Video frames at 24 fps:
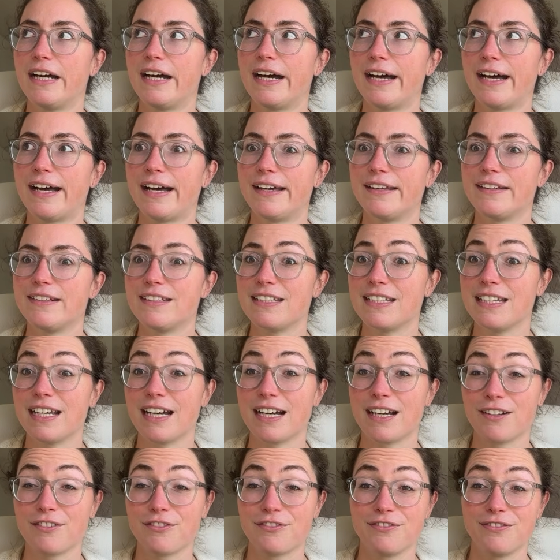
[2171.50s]
And they
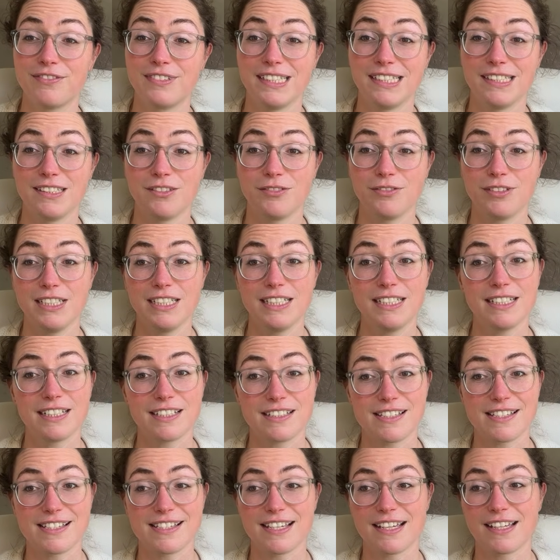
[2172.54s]
have this really
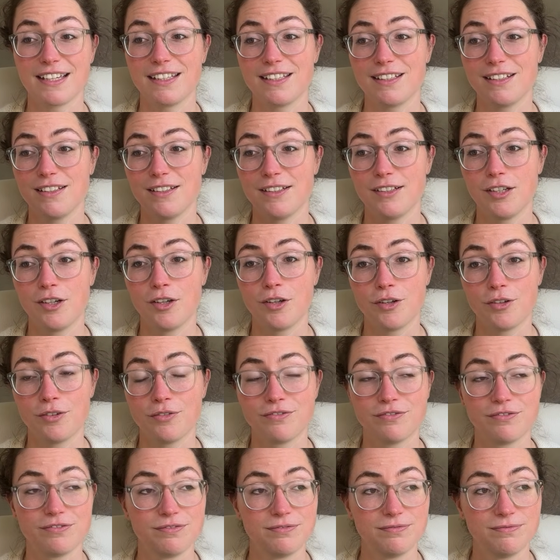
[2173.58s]
nice design
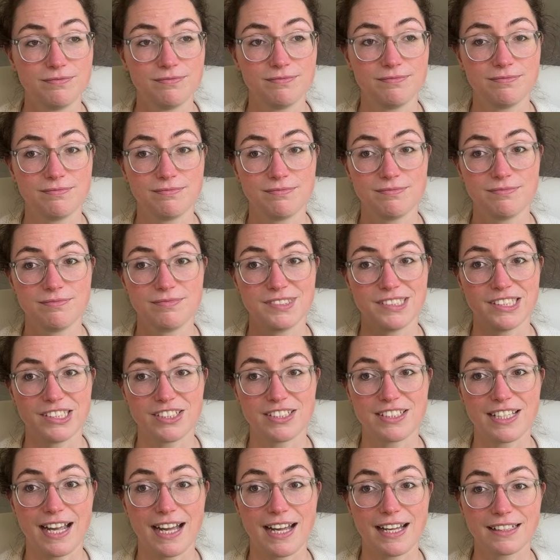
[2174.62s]
of the
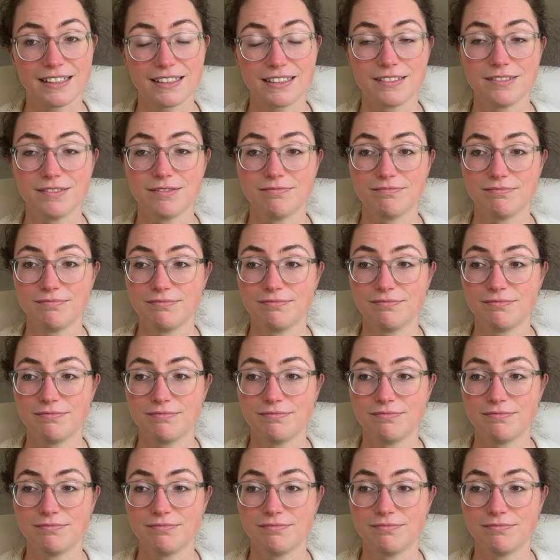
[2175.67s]
stag